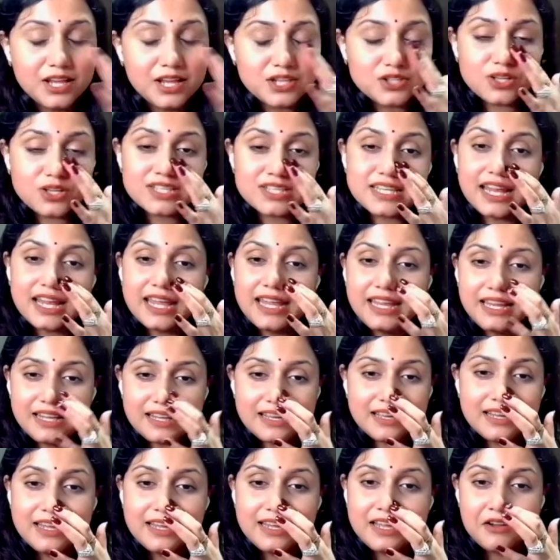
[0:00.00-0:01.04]
So it's
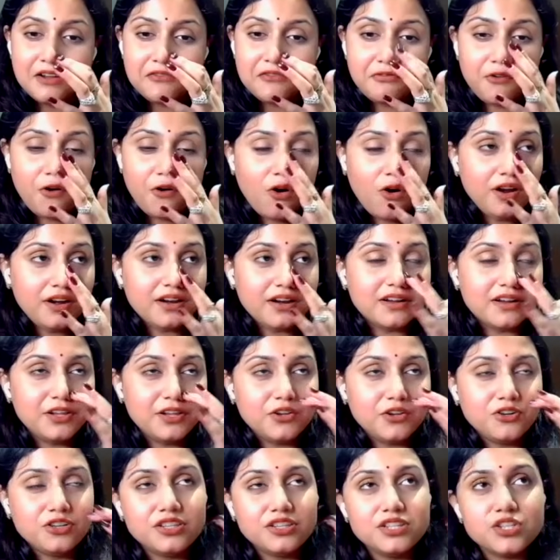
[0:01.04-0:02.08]
like, for
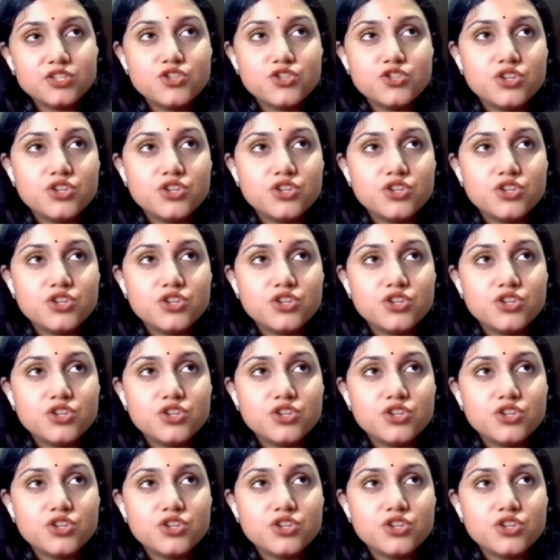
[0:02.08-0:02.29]
the